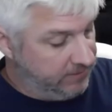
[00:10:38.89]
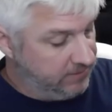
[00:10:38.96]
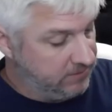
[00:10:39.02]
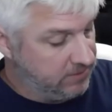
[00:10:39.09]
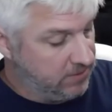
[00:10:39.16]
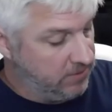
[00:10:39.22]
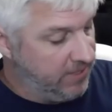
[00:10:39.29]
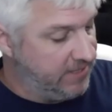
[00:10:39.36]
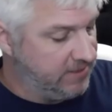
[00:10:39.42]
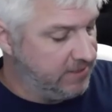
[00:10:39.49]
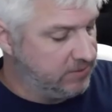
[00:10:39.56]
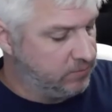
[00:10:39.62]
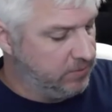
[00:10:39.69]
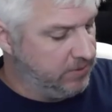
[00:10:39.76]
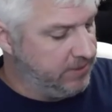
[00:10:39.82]
So
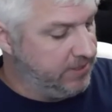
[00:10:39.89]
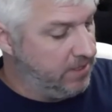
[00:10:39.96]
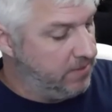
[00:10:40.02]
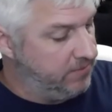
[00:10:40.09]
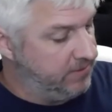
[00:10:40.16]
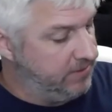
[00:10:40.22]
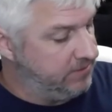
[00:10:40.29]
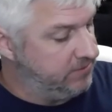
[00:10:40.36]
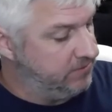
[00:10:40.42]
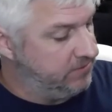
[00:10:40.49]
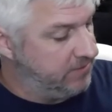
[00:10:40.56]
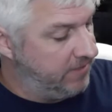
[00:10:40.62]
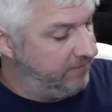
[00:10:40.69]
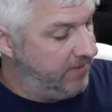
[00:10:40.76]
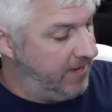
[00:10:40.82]
that's really all the
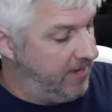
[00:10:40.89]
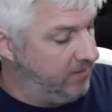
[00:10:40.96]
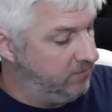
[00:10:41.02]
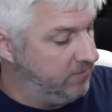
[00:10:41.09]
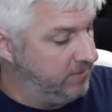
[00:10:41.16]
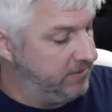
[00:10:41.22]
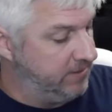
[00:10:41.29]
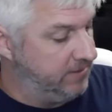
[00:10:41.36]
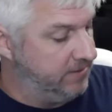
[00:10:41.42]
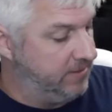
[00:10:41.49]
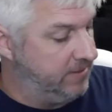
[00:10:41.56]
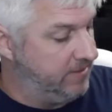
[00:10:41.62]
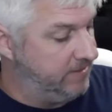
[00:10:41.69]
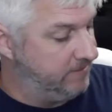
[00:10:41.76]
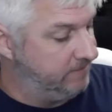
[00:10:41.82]
issues I've had with it.
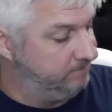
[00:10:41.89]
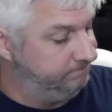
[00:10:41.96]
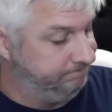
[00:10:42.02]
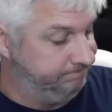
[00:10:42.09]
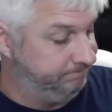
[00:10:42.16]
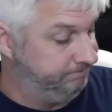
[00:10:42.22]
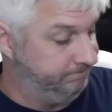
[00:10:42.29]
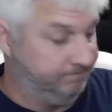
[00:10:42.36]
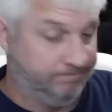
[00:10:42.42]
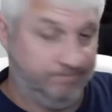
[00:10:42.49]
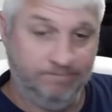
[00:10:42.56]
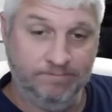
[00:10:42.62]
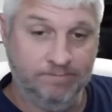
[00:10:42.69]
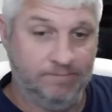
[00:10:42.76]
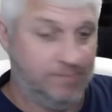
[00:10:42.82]

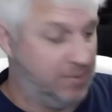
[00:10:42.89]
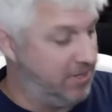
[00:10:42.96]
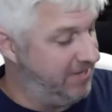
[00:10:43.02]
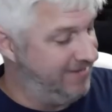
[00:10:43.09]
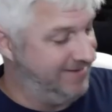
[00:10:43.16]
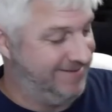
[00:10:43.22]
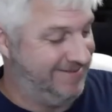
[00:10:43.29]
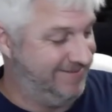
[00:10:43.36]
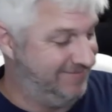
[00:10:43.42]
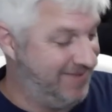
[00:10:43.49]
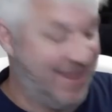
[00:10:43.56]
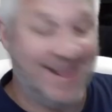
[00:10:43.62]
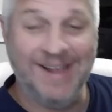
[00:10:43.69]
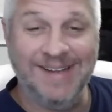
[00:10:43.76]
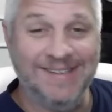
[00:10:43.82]
But
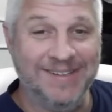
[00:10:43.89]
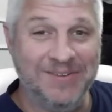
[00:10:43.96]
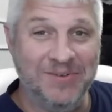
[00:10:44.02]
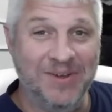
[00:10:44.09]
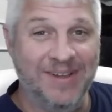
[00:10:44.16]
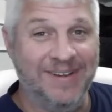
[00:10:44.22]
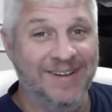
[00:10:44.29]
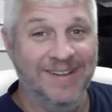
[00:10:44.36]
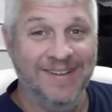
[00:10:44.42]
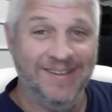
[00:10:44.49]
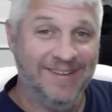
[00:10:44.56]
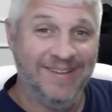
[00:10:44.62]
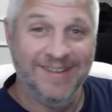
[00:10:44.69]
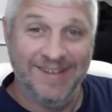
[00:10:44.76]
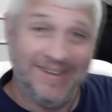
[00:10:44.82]
man, I tell you what,
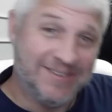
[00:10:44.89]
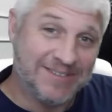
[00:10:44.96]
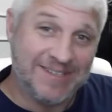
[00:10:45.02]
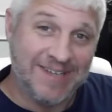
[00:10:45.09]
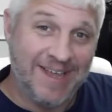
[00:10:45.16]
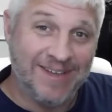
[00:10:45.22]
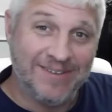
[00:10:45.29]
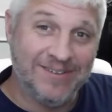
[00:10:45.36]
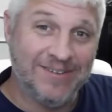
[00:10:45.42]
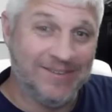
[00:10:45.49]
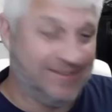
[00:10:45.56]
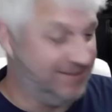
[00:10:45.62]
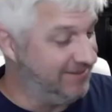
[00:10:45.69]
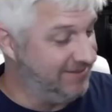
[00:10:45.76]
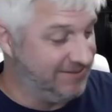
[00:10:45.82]
it'll
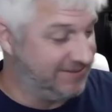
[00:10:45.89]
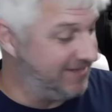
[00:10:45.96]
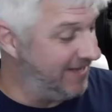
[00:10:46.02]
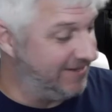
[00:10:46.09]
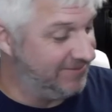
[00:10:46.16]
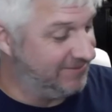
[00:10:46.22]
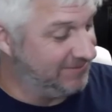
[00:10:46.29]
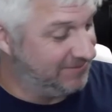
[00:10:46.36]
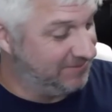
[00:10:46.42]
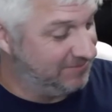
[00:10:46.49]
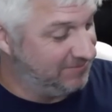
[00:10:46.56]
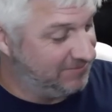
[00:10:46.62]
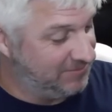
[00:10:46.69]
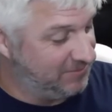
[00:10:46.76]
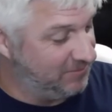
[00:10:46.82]
cycle
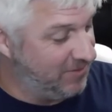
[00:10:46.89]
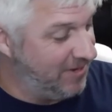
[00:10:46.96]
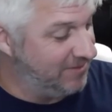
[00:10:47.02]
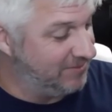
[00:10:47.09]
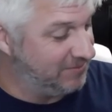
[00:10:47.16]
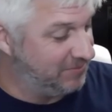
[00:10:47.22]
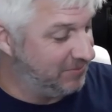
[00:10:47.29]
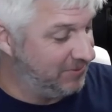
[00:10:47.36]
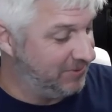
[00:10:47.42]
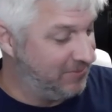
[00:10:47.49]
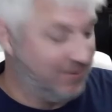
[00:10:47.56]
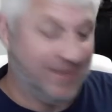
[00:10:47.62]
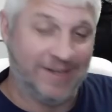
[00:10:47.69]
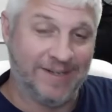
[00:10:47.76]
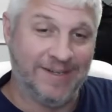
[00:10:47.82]
some rounds pretty
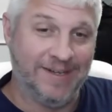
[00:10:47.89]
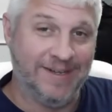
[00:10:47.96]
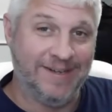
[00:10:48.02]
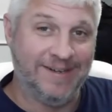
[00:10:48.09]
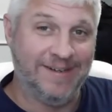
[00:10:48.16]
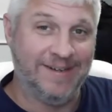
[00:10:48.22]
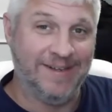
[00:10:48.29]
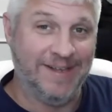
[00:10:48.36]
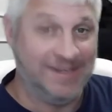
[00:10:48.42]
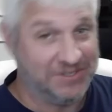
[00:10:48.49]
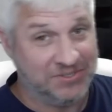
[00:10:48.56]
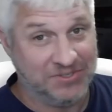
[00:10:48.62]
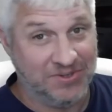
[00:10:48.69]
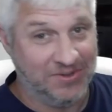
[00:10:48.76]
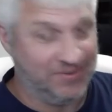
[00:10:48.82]
quick. And as
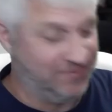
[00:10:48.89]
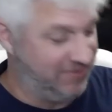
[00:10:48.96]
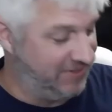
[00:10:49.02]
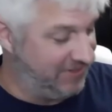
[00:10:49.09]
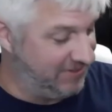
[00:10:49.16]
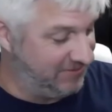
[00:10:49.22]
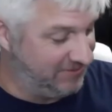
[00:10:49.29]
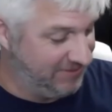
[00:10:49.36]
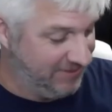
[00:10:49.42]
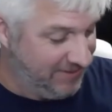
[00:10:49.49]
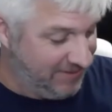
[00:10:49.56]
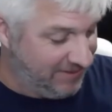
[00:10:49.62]
you saw in the videos.